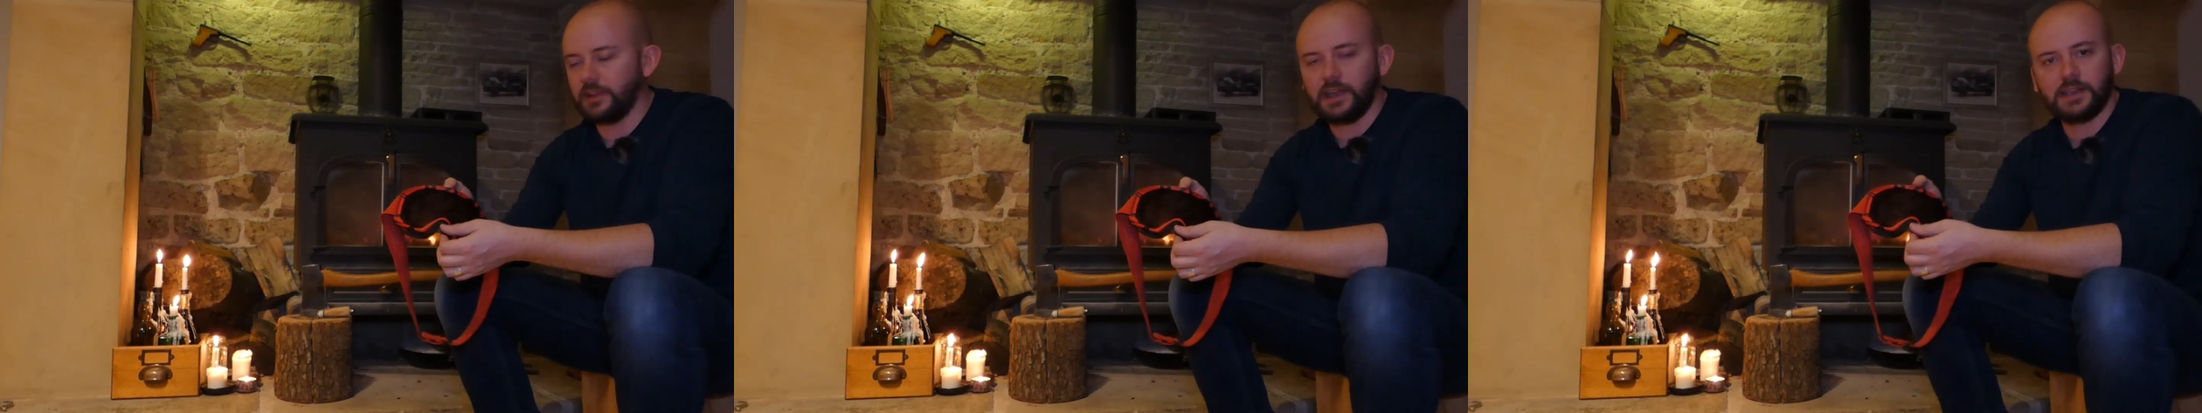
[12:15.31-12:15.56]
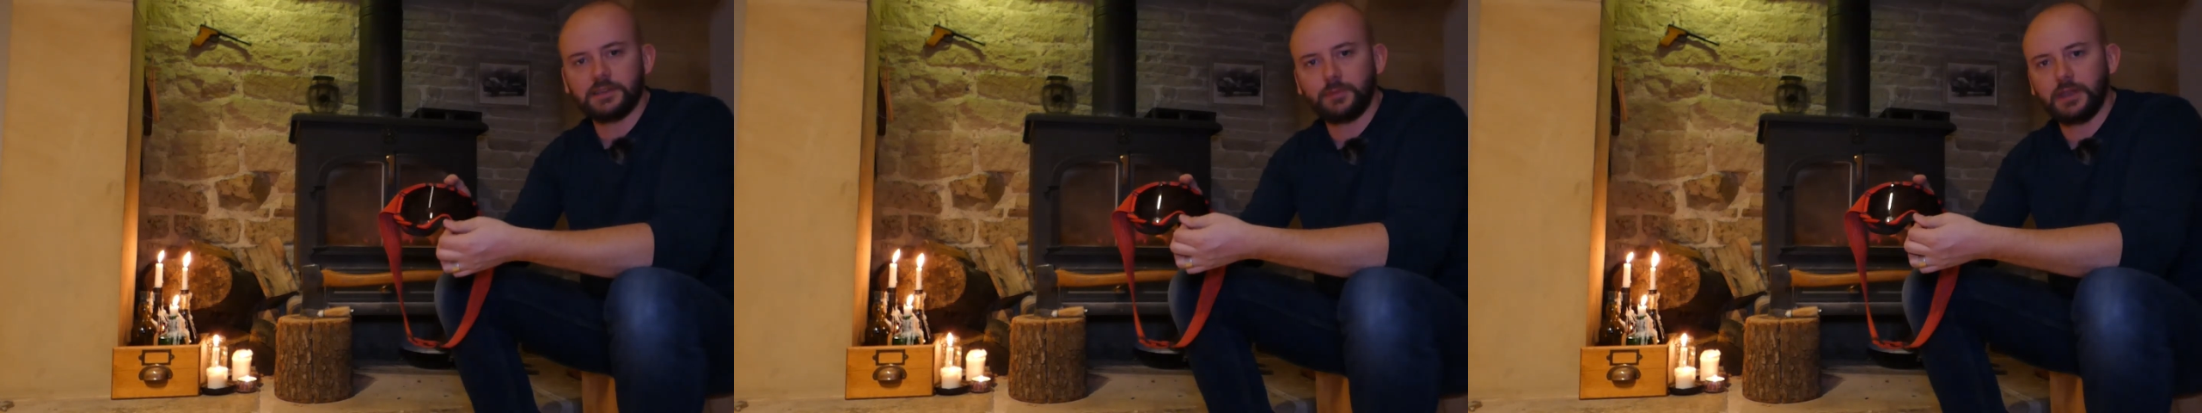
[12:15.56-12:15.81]

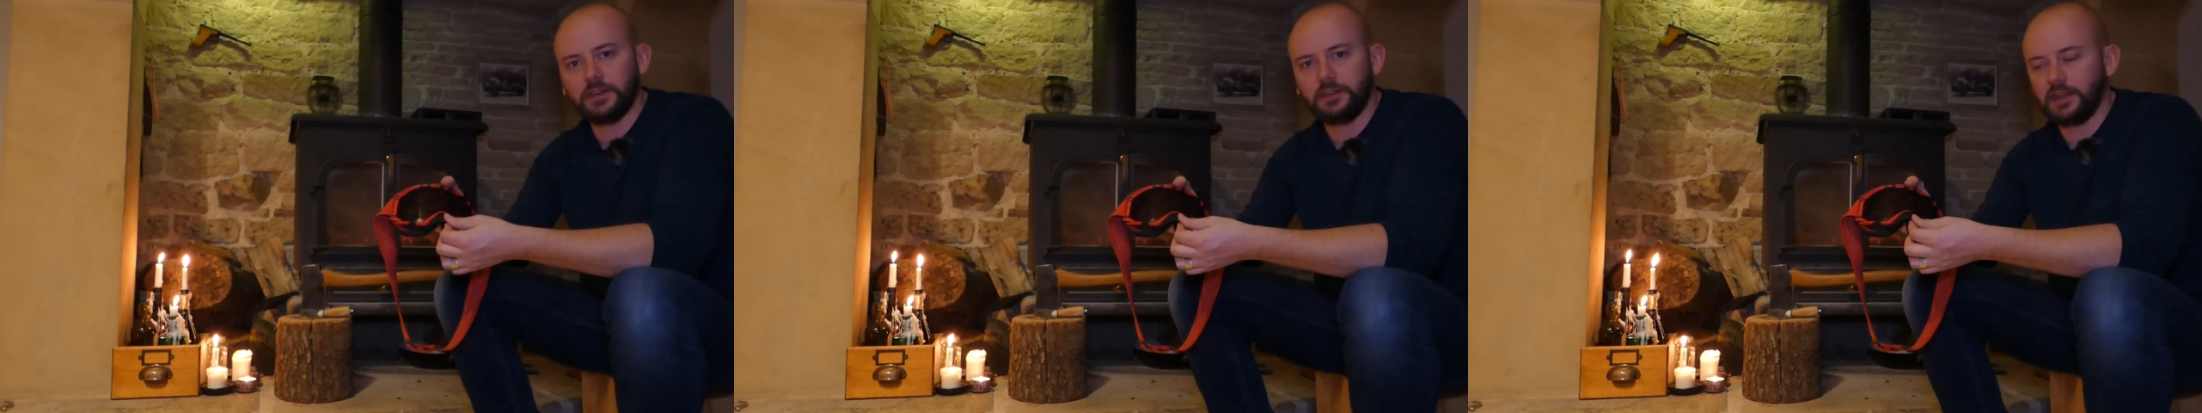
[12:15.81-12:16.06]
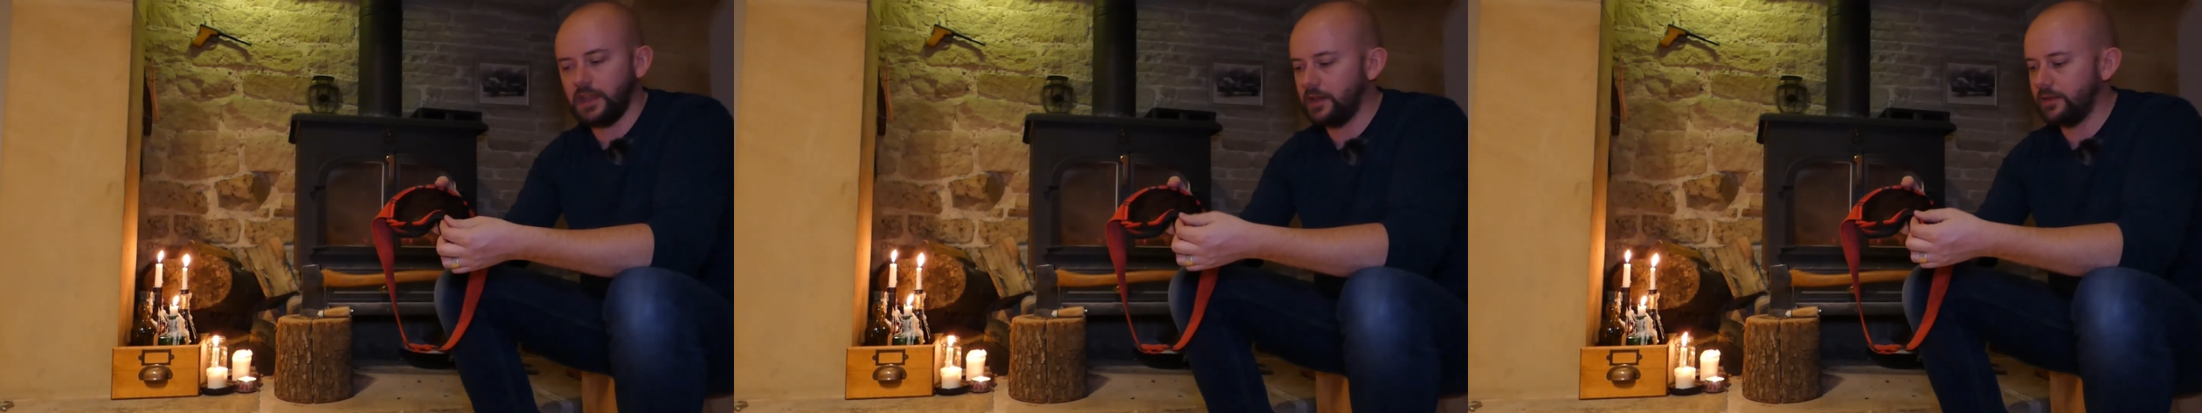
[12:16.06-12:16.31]
high speed and
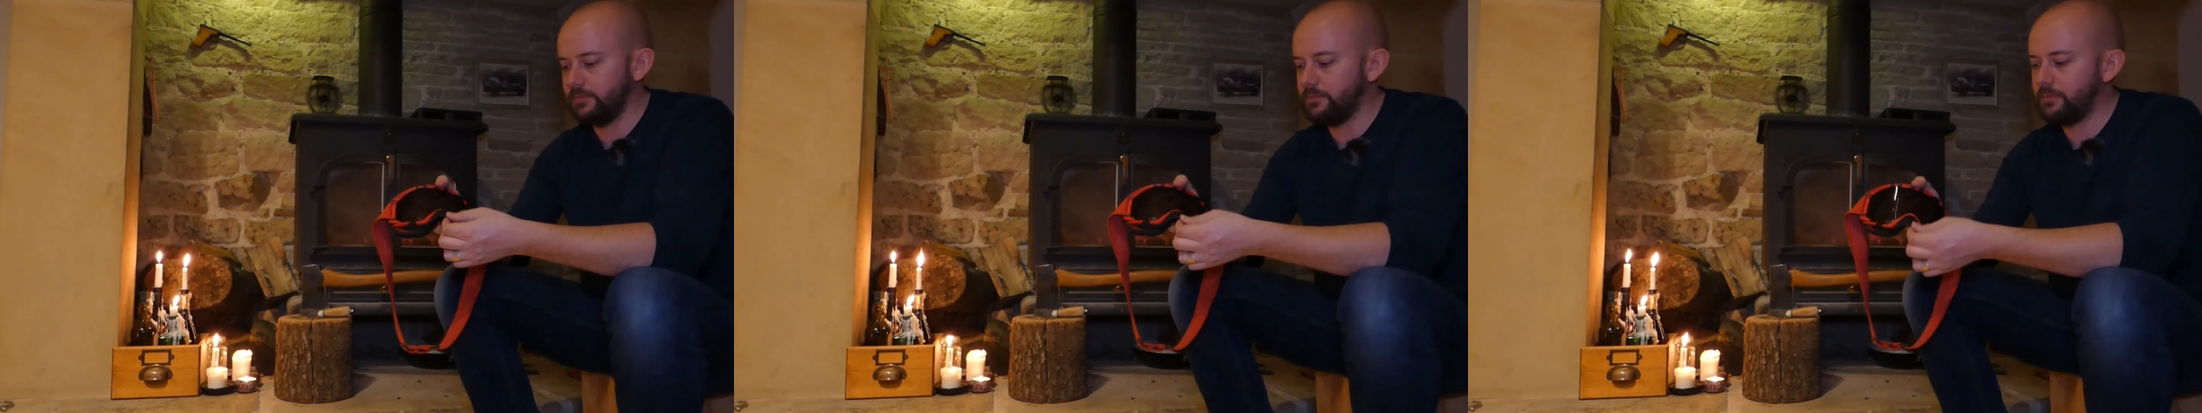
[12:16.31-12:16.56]
you get a